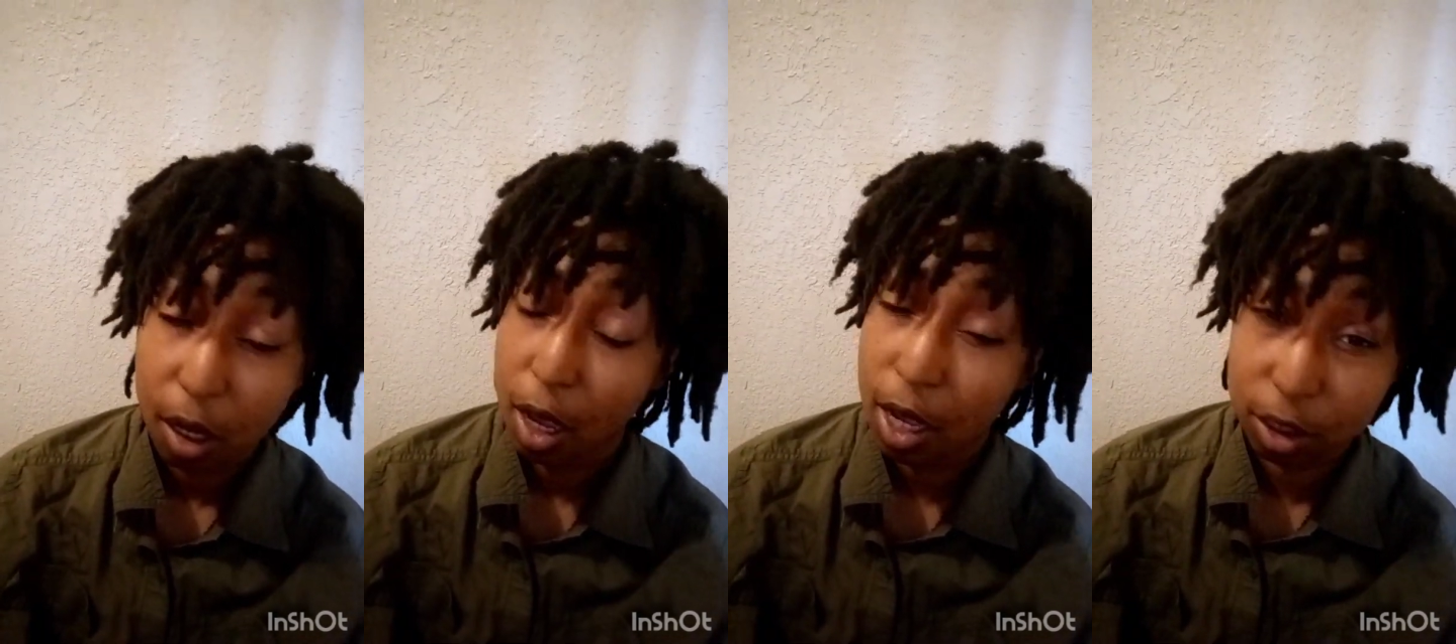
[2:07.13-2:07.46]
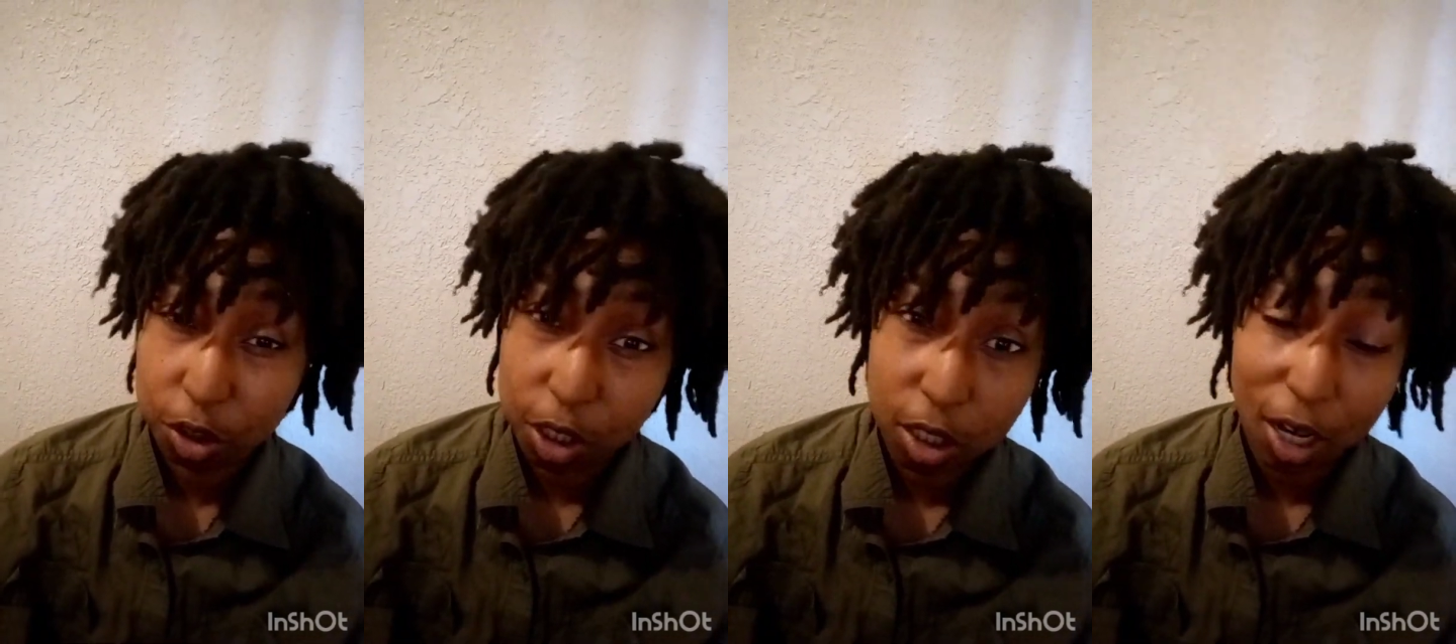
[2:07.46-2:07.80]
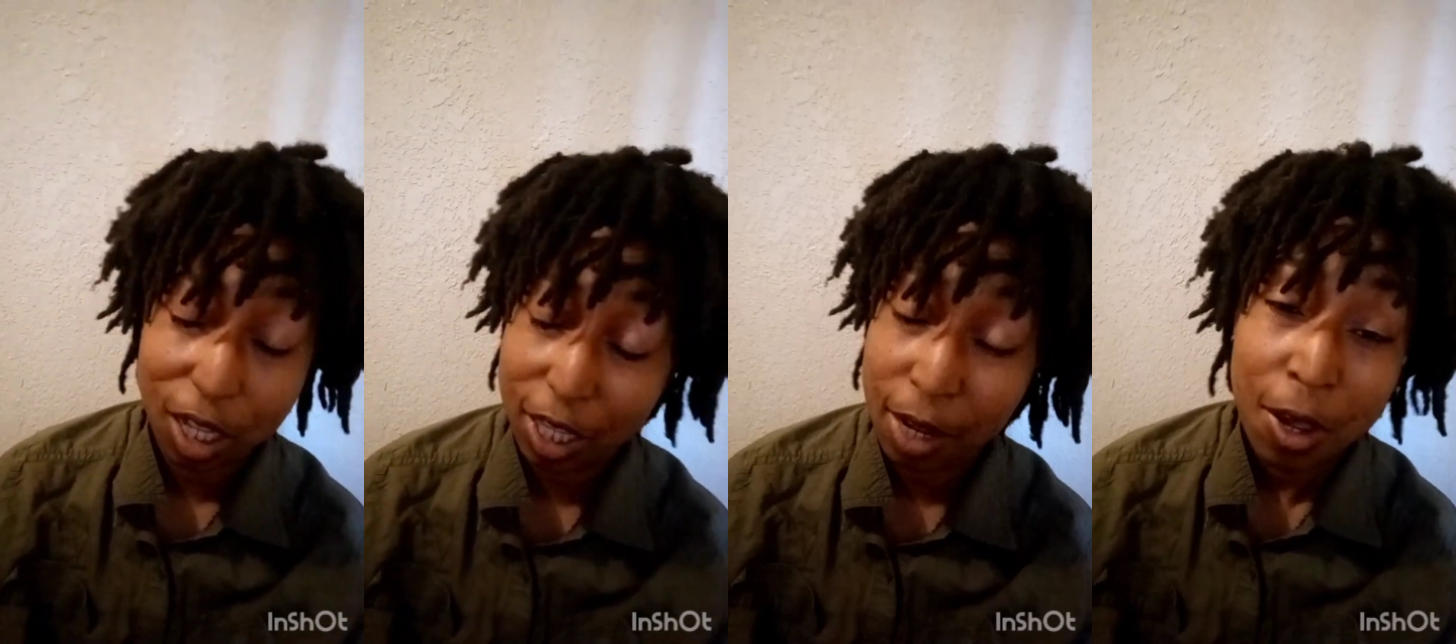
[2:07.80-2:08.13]
and shit
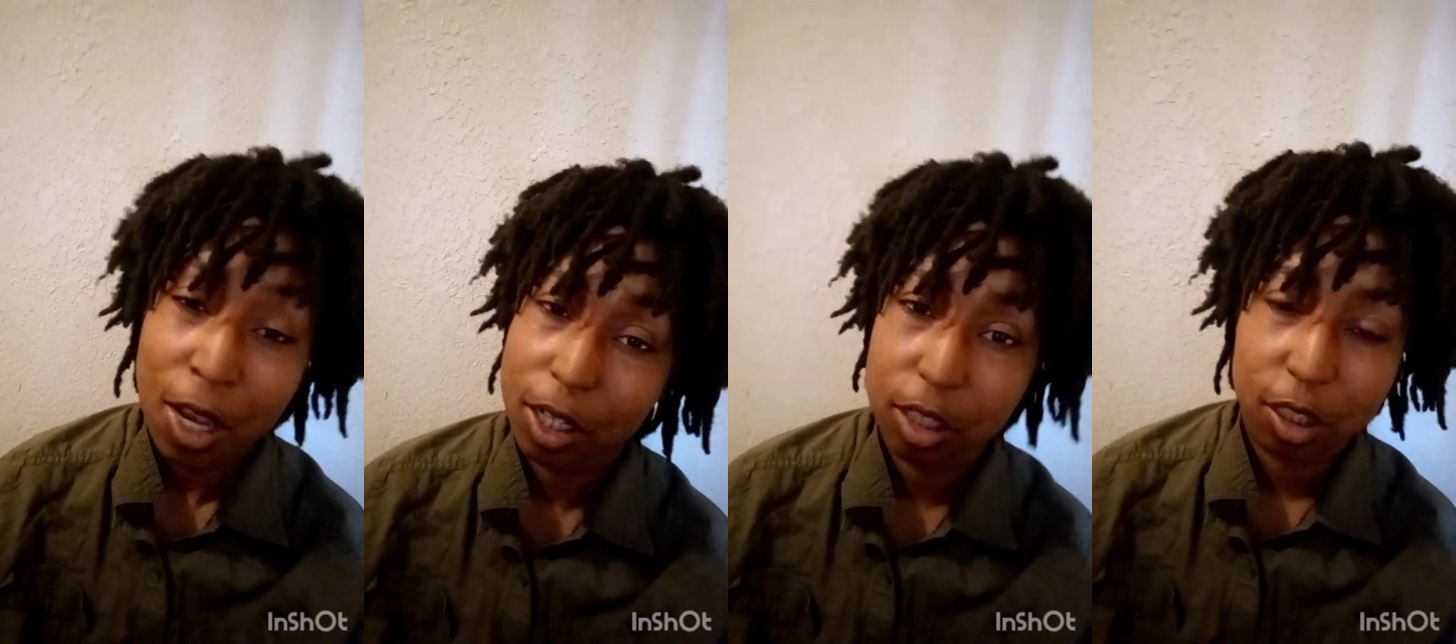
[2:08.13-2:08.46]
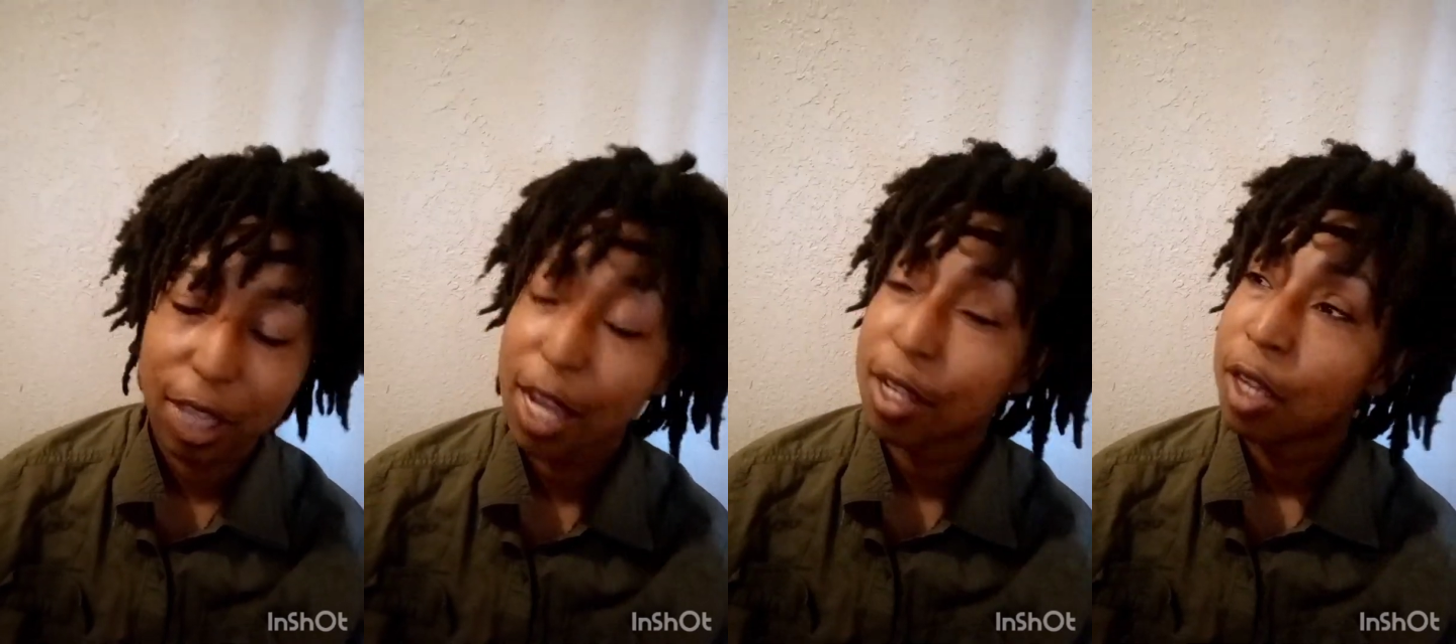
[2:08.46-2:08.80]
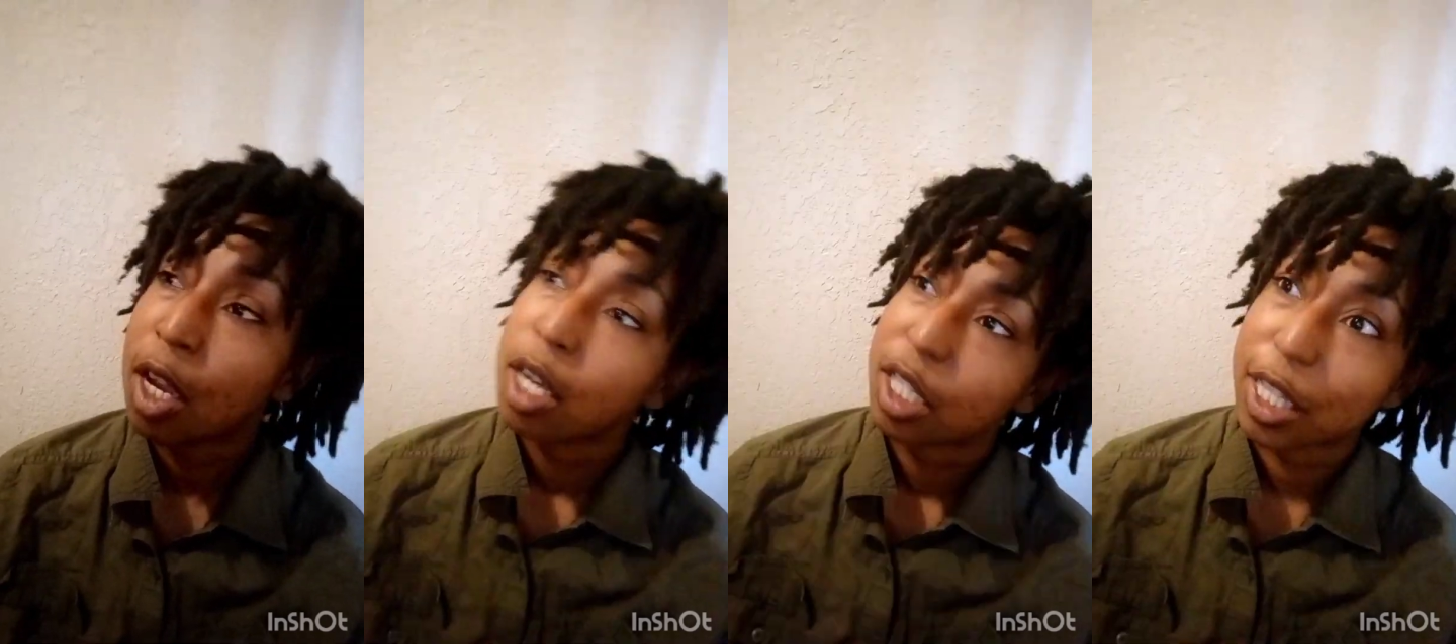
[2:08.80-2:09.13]
like that, cause they
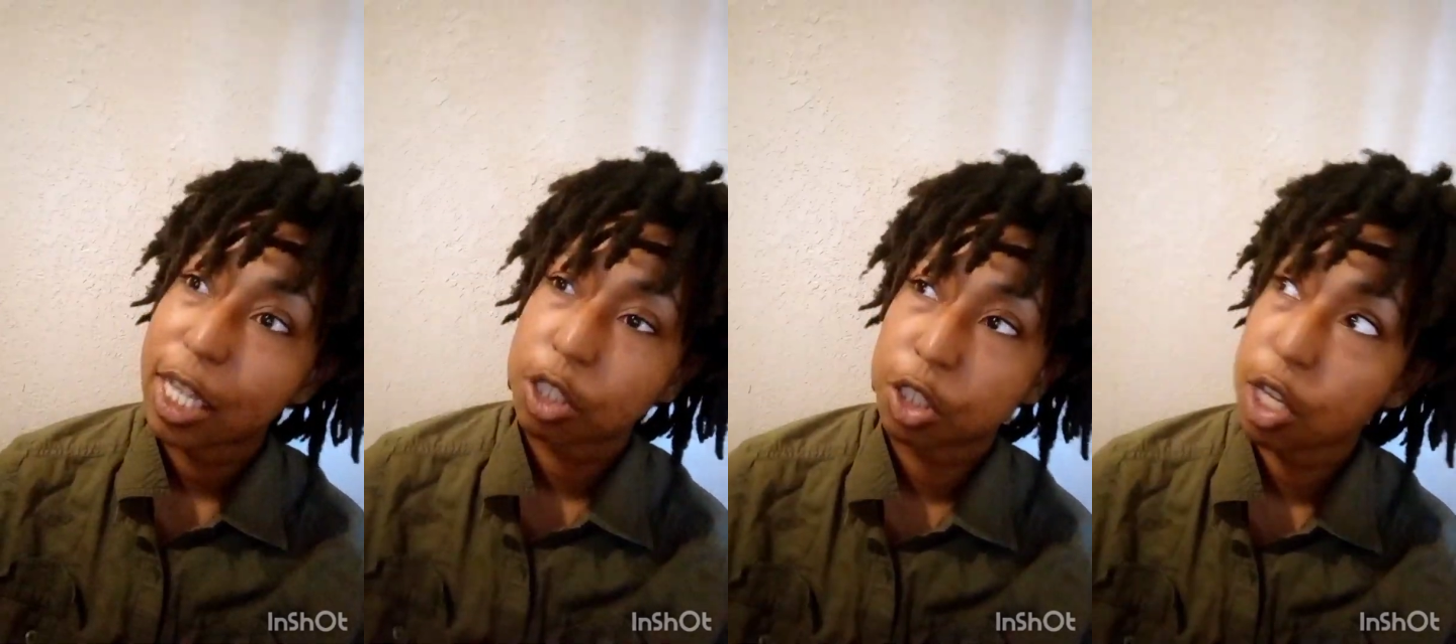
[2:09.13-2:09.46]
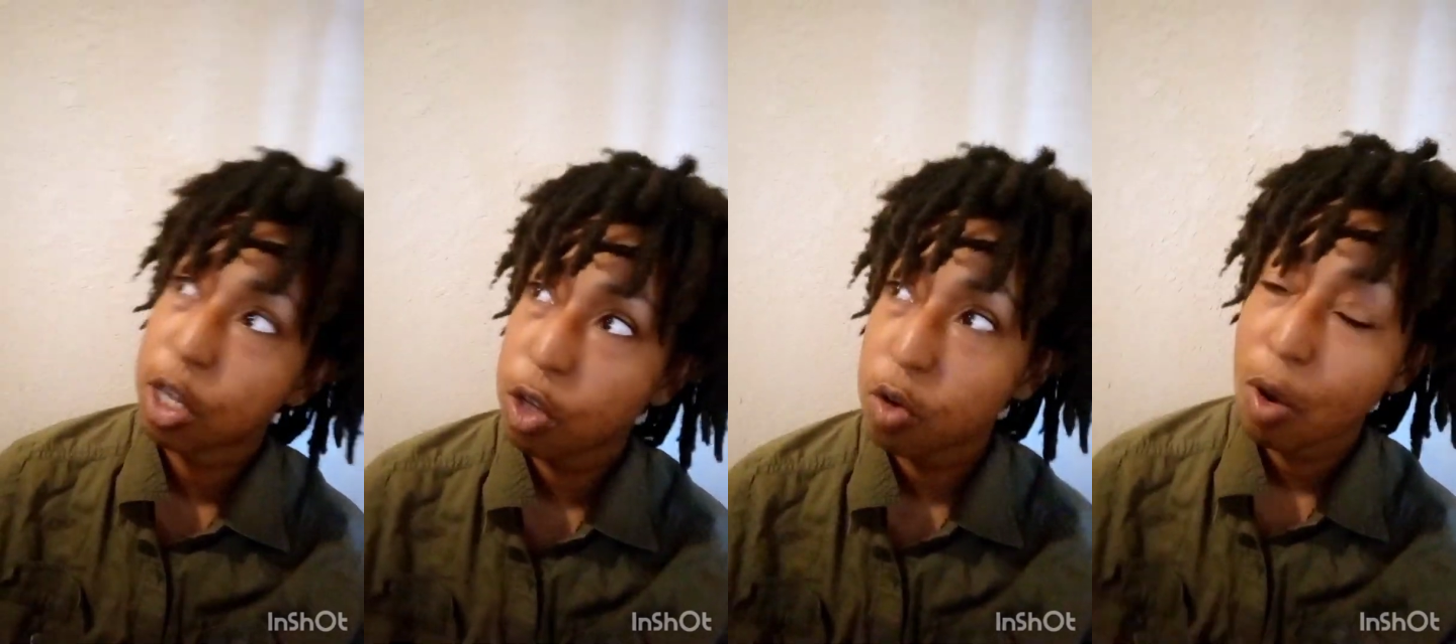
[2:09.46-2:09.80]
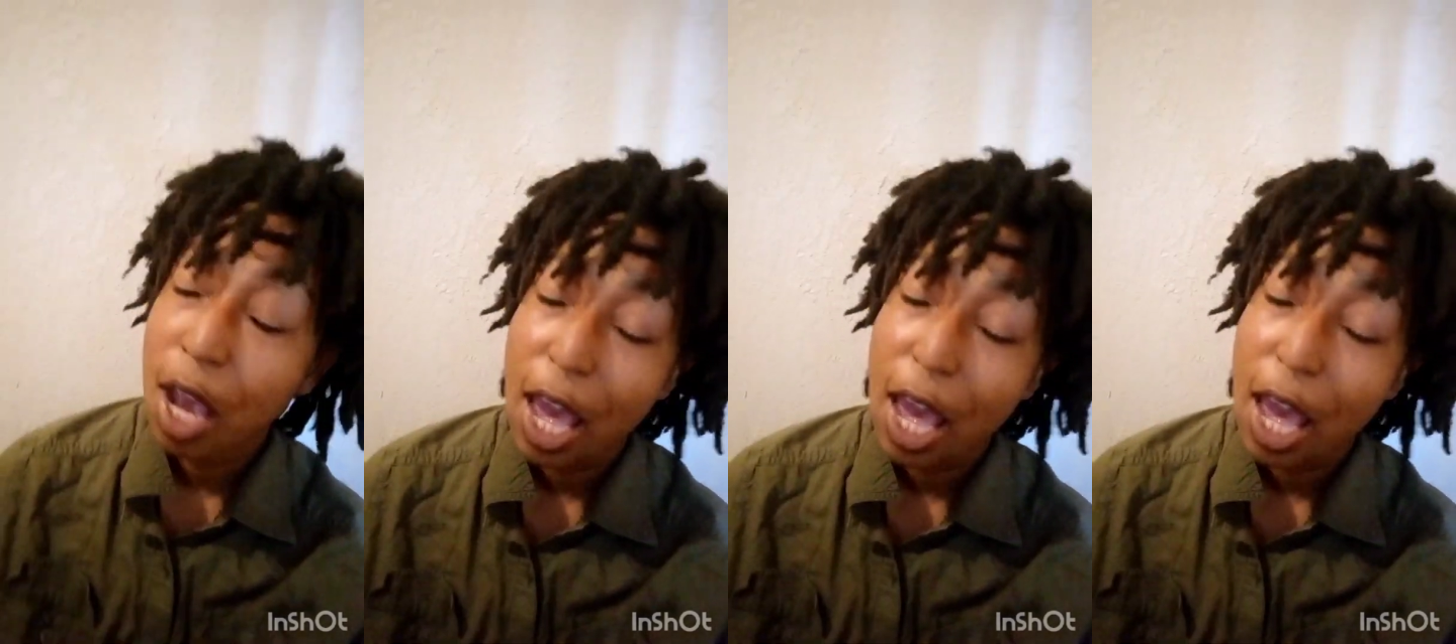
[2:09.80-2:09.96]
see you